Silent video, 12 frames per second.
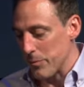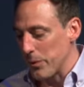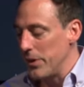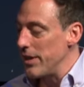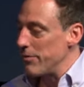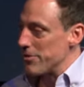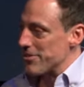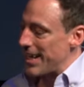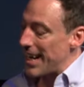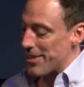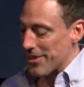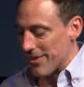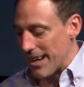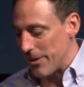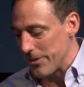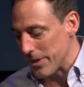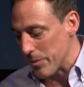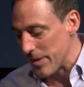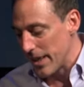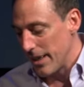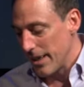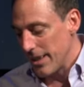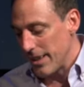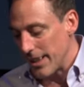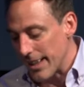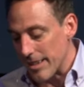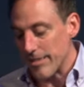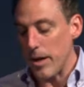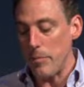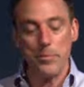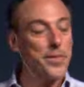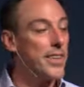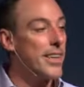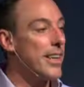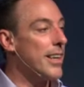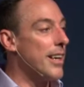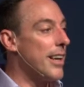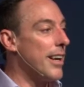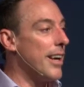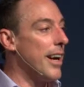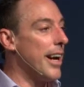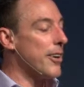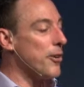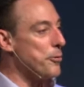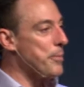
believers gather around him, and he gets up and goes